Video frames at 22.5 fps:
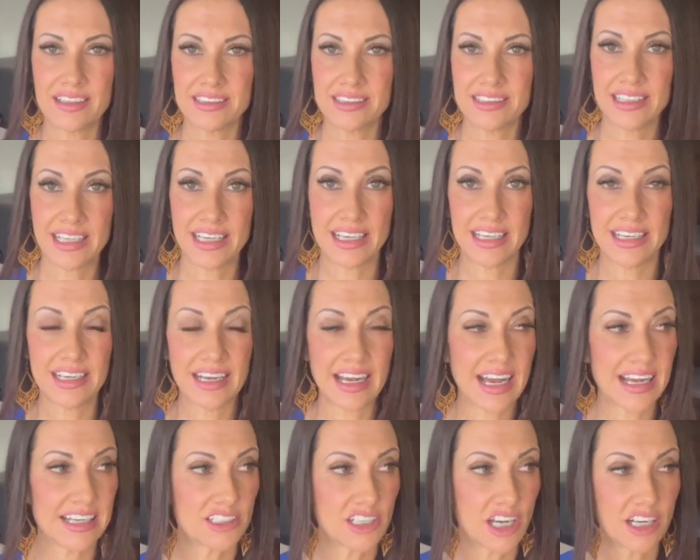did,
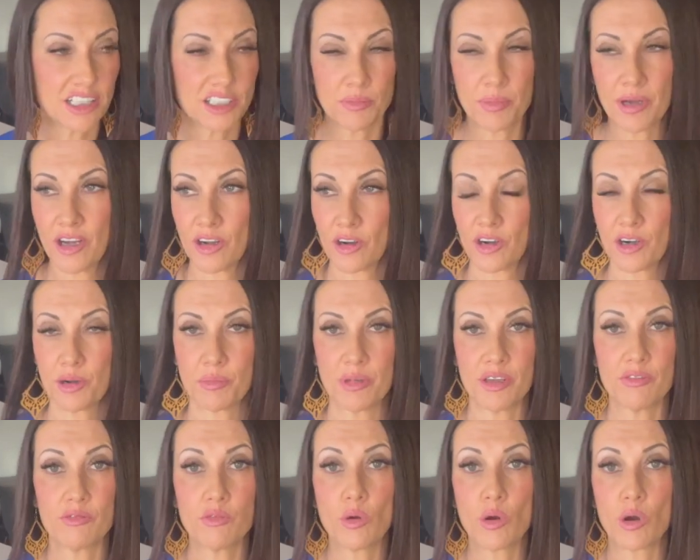I talked about her
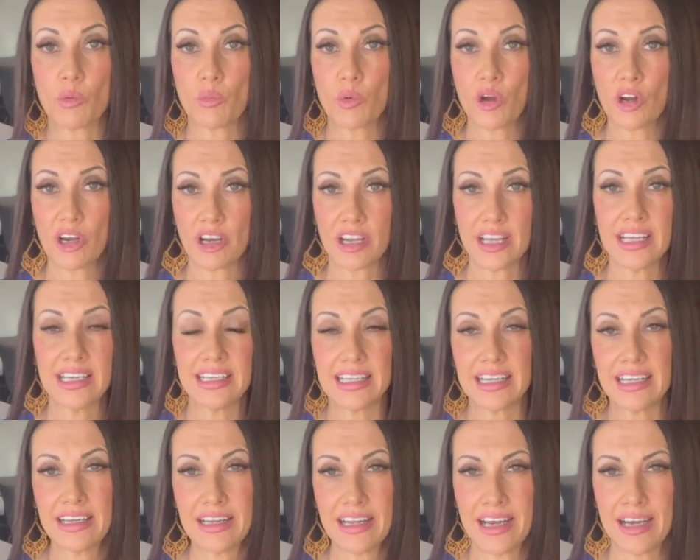before, where he
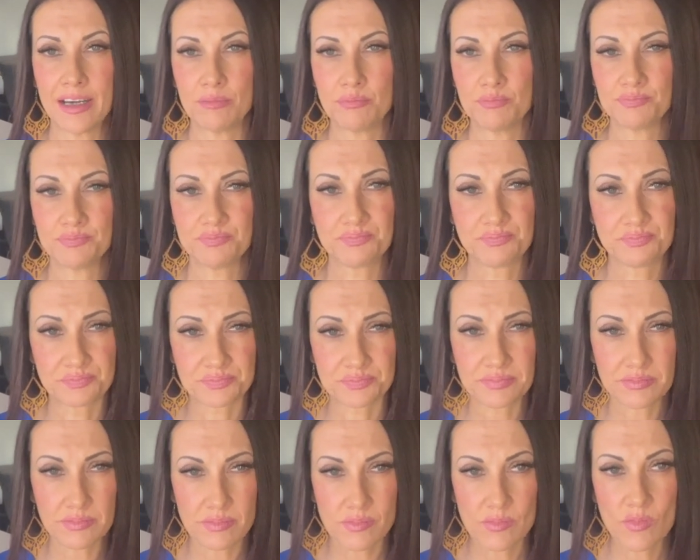did,
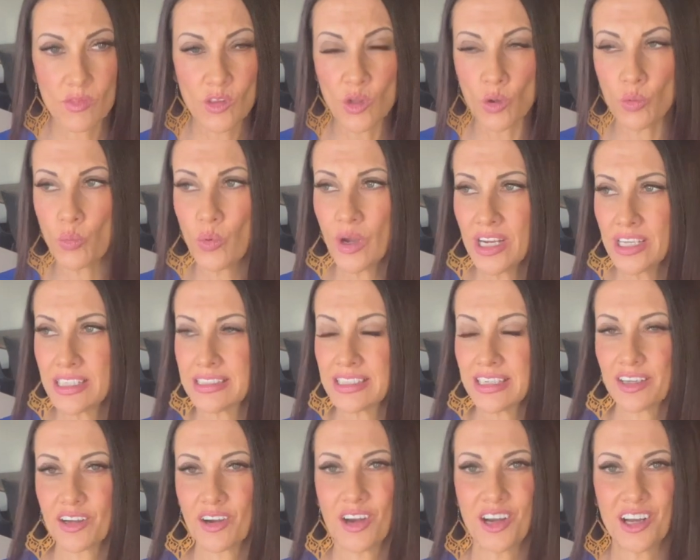what is
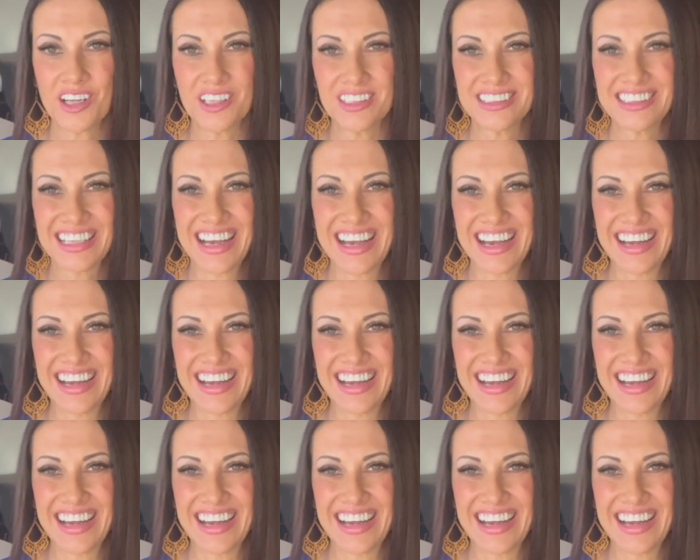it called?